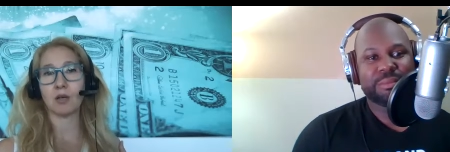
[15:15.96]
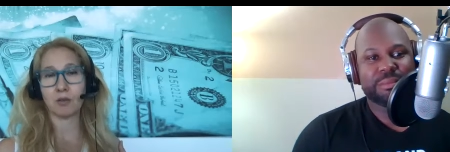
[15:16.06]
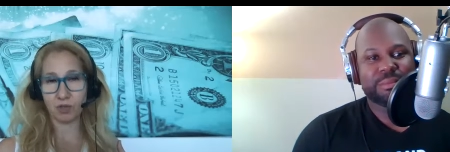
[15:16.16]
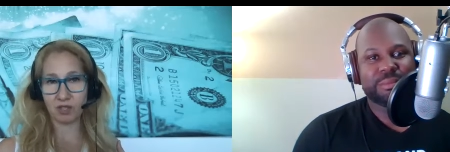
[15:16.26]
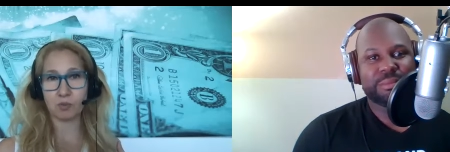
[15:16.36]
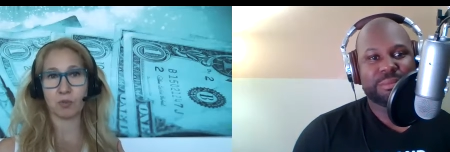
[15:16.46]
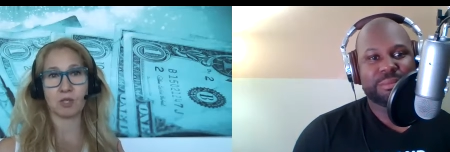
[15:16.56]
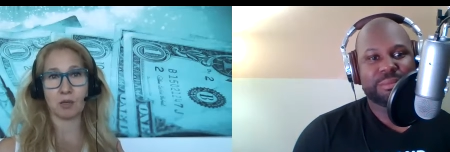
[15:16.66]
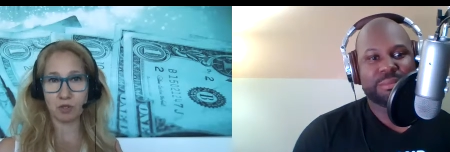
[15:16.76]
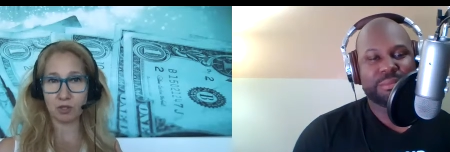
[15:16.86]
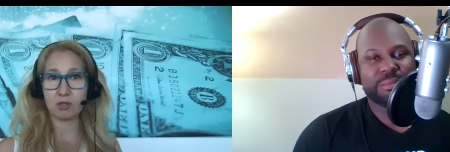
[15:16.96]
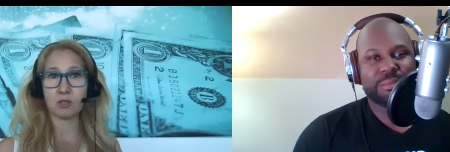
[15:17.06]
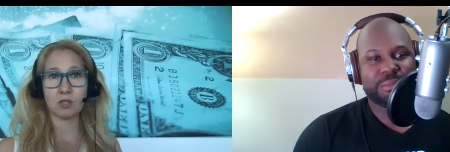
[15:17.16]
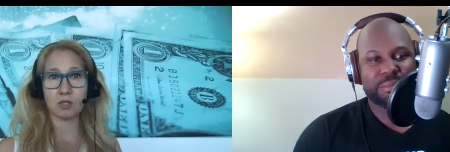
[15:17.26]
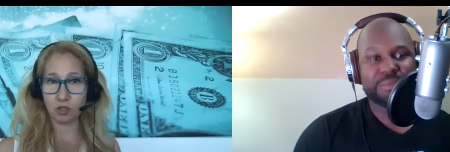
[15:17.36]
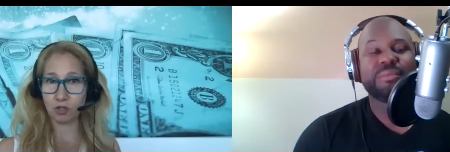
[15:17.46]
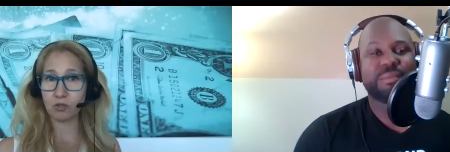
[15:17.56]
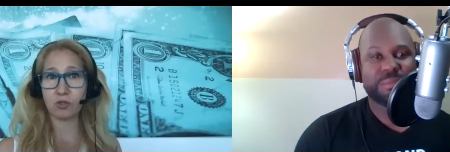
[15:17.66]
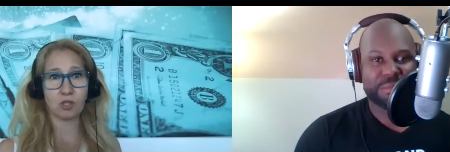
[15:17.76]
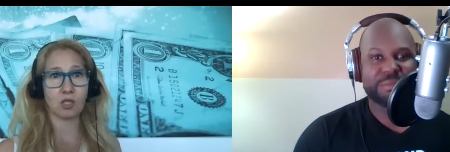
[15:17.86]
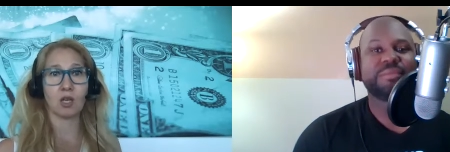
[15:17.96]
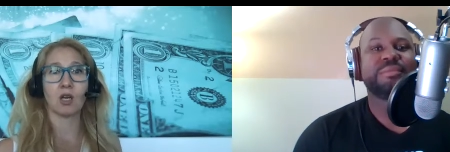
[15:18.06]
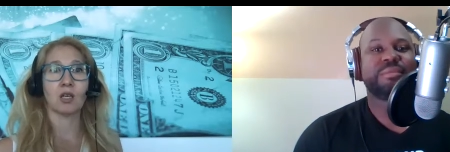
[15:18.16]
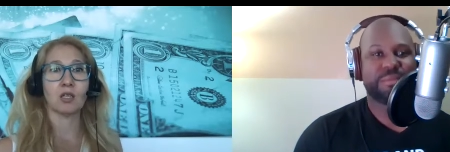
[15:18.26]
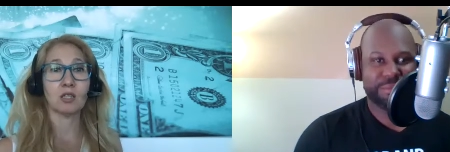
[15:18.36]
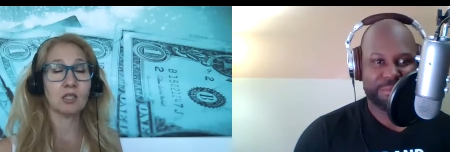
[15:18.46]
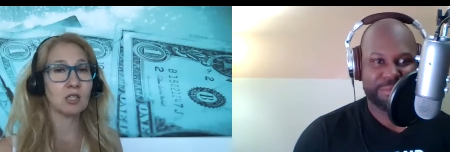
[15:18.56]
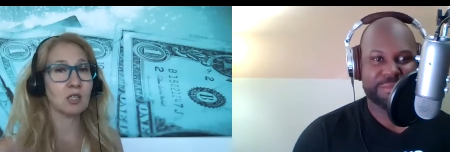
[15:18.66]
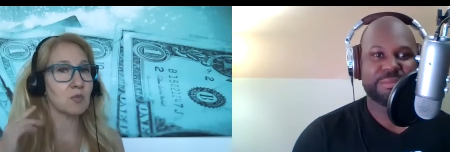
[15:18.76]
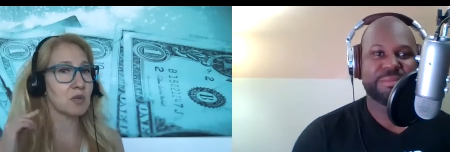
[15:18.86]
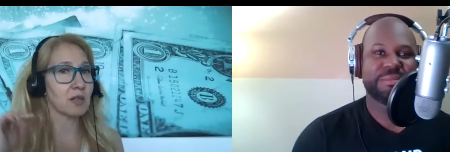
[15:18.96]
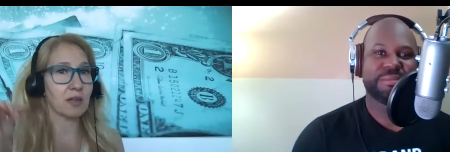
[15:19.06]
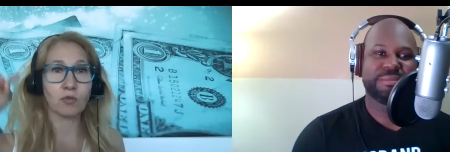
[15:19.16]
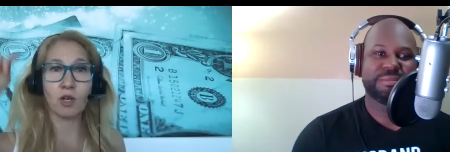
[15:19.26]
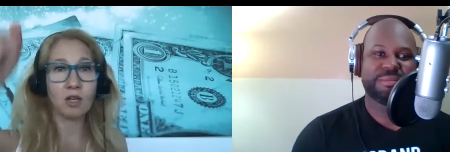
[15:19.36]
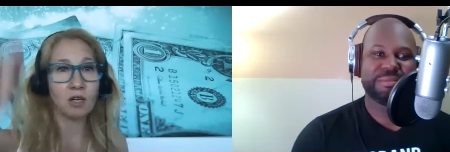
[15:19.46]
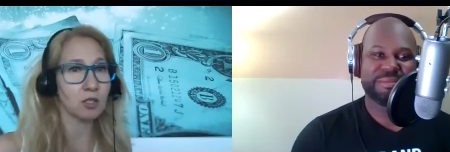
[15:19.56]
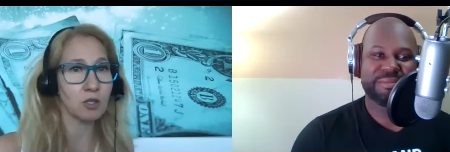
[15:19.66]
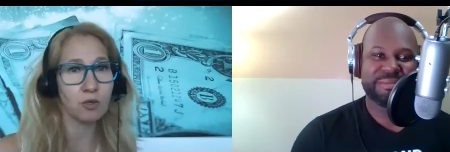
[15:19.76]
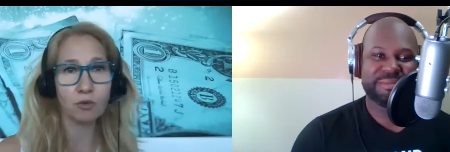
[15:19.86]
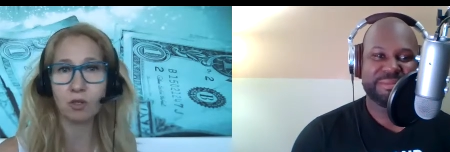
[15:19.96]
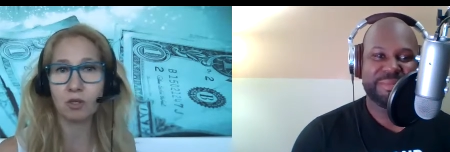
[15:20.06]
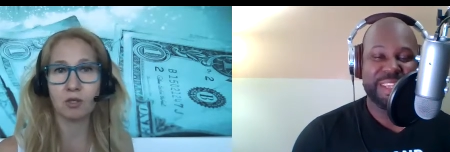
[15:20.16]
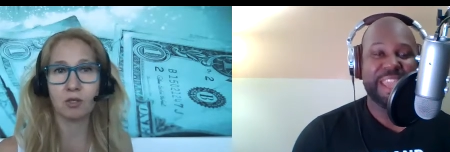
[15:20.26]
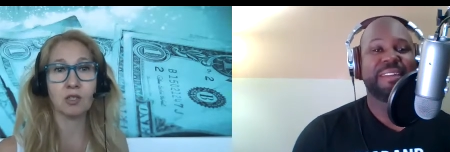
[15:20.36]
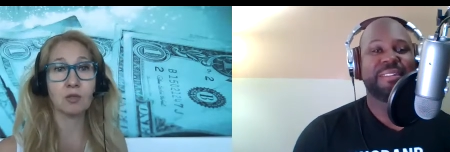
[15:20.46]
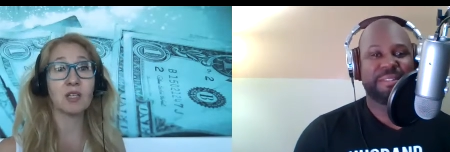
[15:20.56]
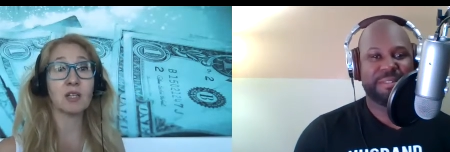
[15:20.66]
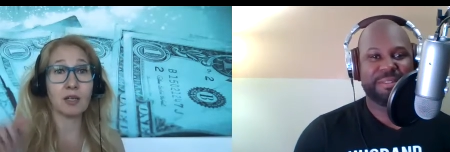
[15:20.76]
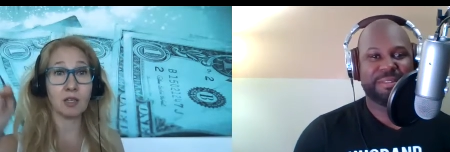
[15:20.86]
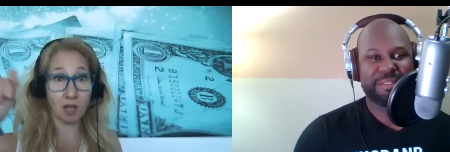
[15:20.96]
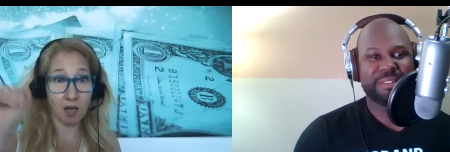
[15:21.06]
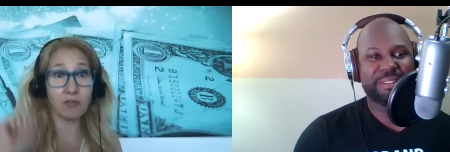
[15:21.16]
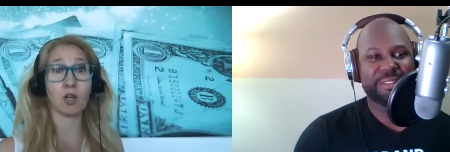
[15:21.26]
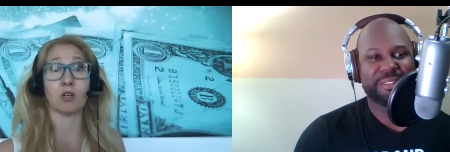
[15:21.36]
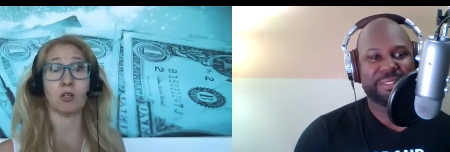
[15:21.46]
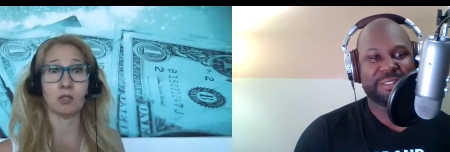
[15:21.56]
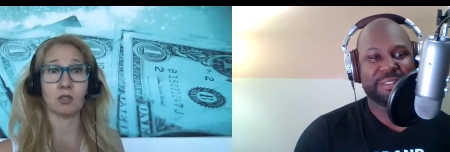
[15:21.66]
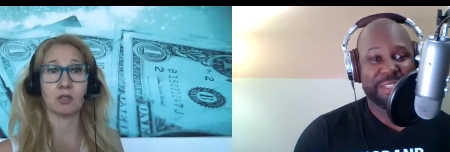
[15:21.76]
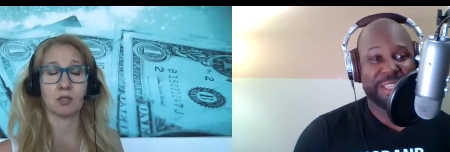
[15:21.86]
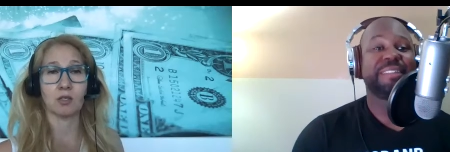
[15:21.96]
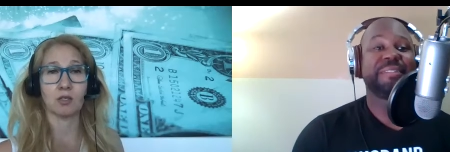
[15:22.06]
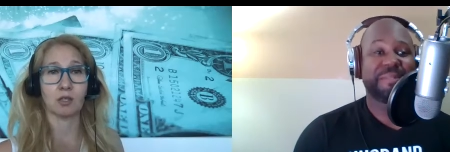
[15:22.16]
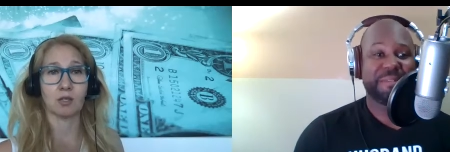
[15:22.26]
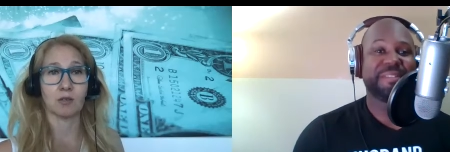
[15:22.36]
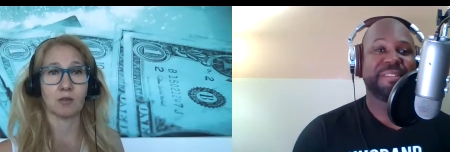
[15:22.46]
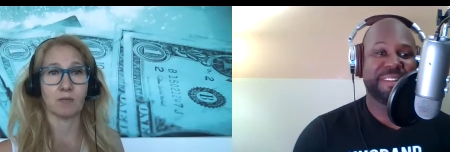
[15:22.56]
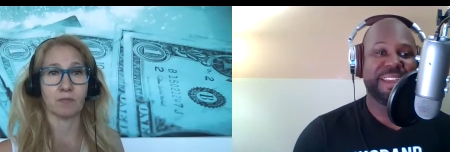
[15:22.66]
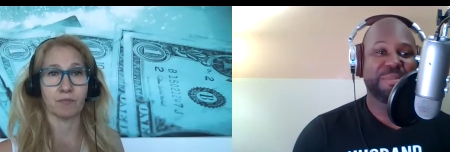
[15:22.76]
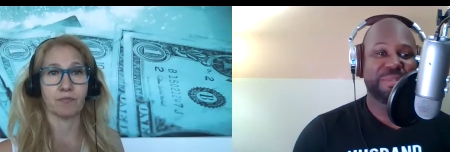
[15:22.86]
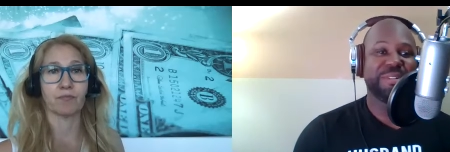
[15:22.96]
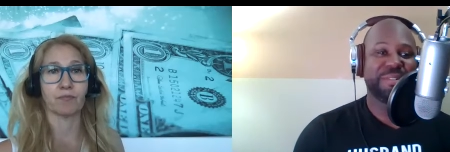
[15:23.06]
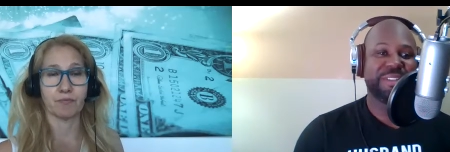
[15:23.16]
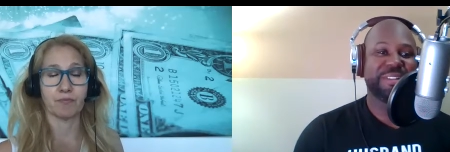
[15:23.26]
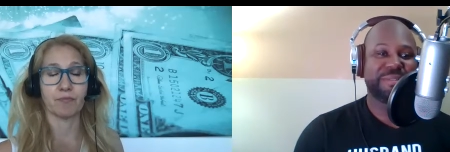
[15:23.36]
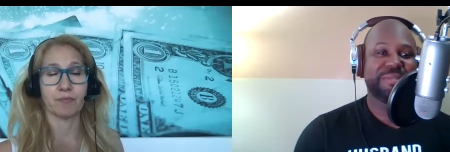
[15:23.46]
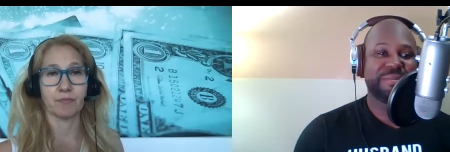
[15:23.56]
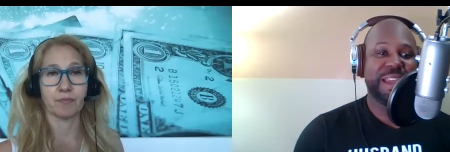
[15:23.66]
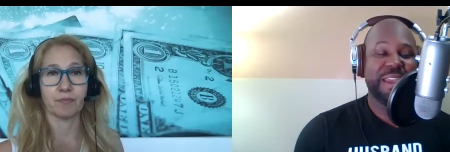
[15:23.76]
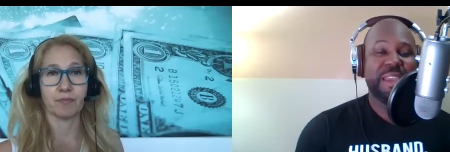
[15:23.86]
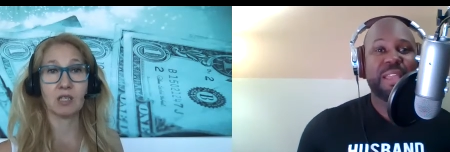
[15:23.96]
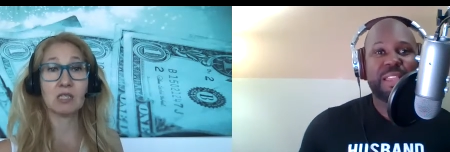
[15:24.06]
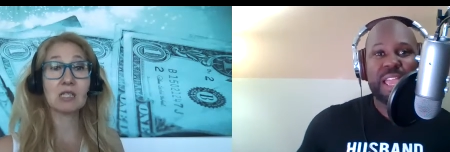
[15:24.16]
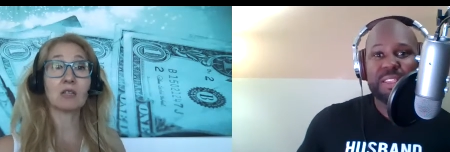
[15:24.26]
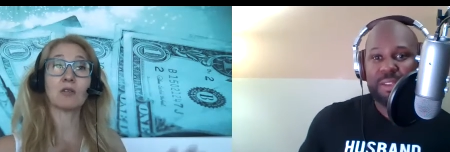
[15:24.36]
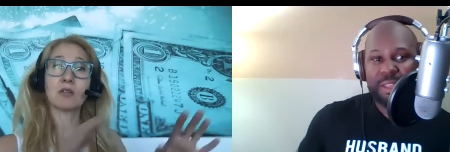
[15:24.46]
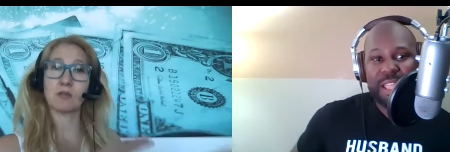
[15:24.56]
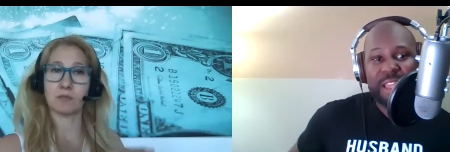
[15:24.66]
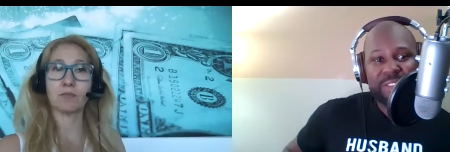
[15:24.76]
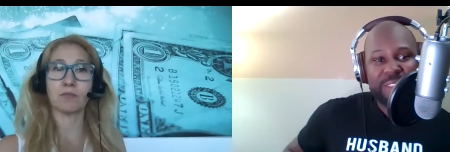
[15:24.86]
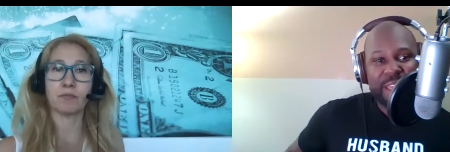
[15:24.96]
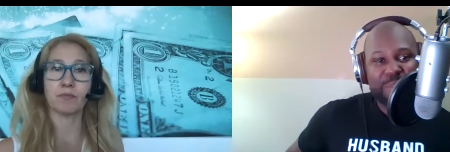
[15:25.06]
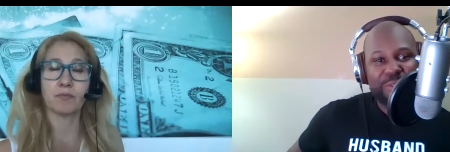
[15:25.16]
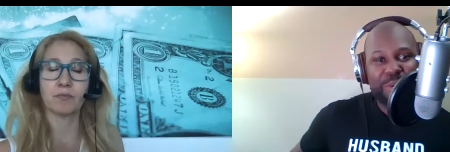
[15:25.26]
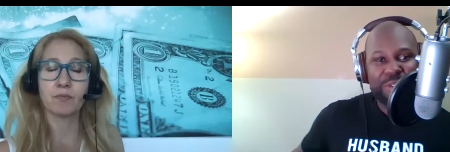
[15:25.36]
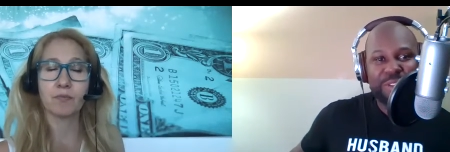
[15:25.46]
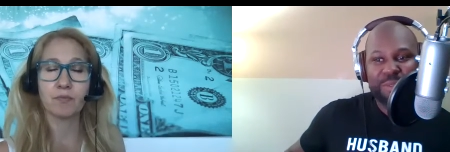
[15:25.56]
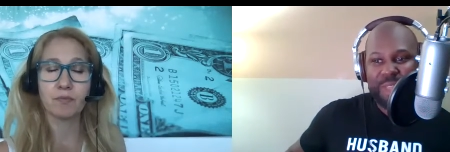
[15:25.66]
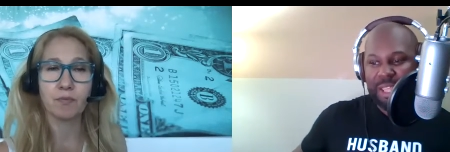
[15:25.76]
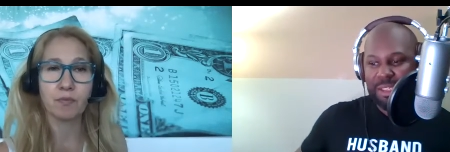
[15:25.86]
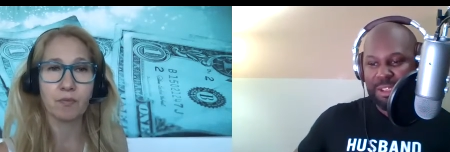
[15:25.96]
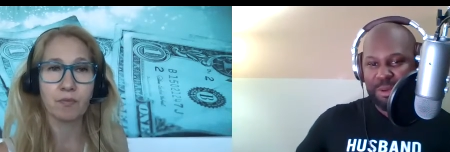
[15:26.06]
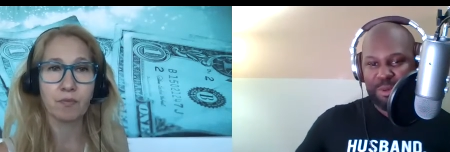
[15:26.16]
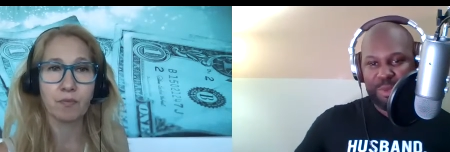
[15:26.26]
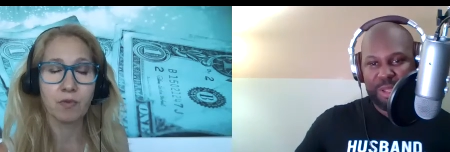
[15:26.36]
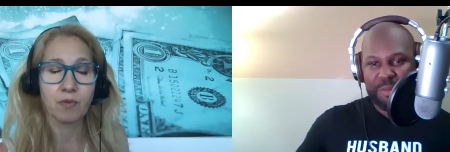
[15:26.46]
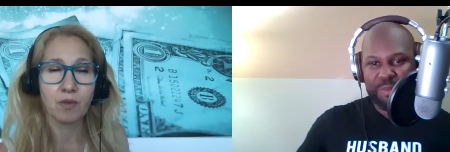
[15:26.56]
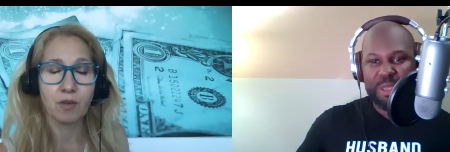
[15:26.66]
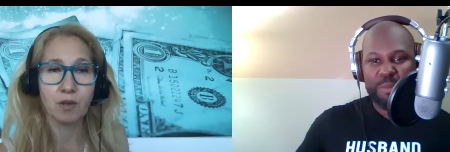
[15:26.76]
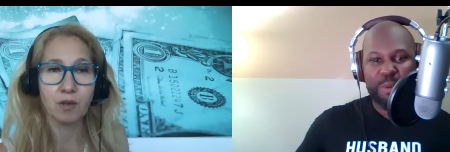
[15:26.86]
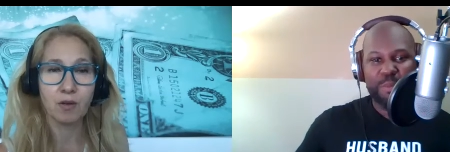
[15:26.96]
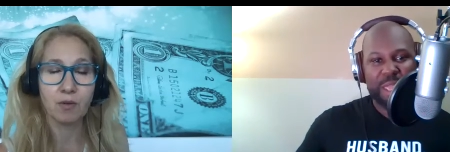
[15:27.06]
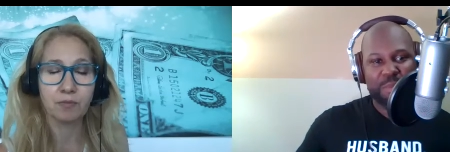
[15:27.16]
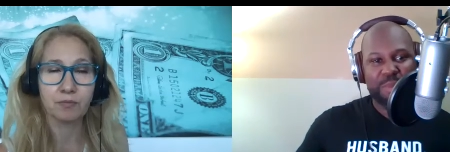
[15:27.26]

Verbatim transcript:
Speaker 1: with his perception issues he's going to be like right on you yeah he'll be like can i have a card
Speaker 2: yes absolutely yeah and, the... and, and, i've said that before too that you know um, people make